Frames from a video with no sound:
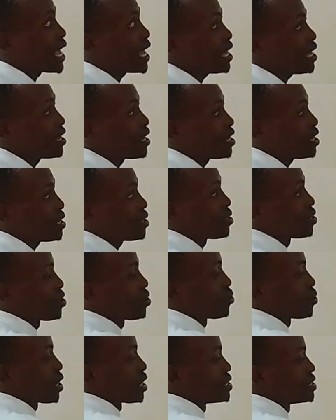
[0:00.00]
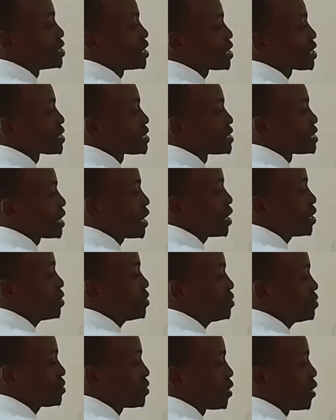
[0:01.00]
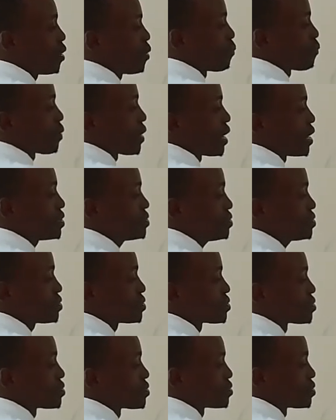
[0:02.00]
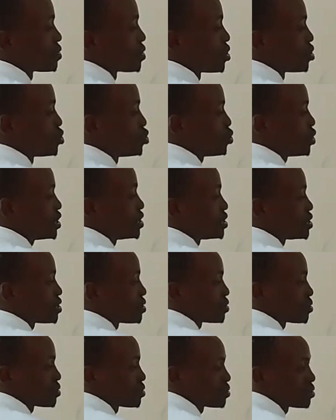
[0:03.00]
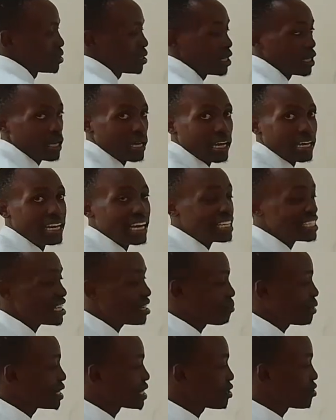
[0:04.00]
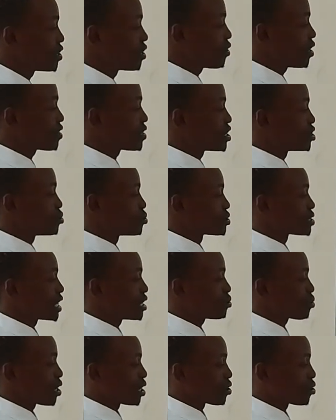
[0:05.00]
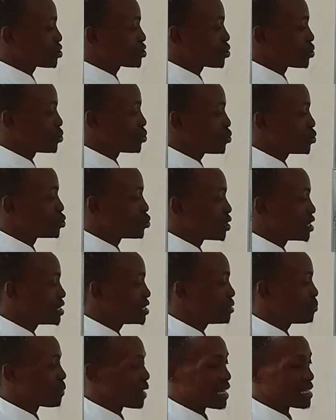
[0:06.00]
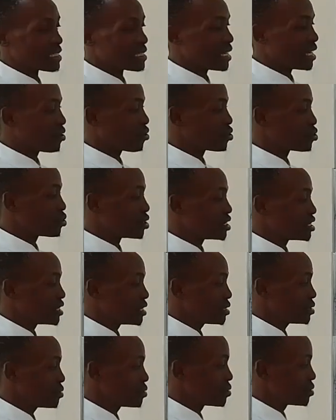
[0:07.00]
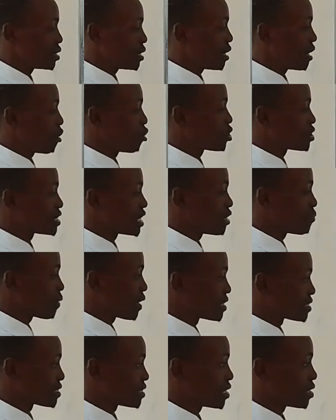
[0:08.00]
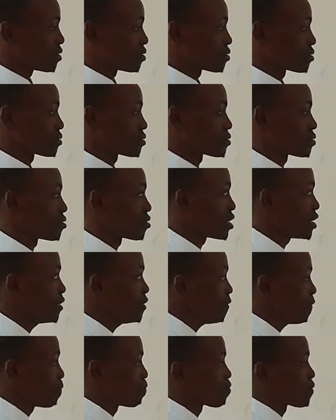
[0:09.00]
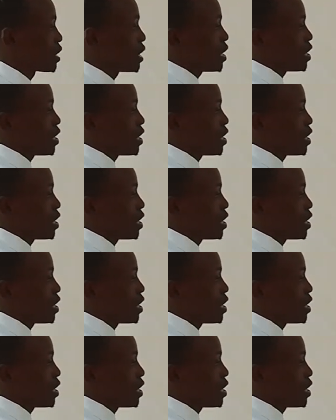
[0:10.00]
A can take 10 plus 20. It doesn't matter if you want that can also do 20 plus 10 or 20 or 10 plus 10. Okay?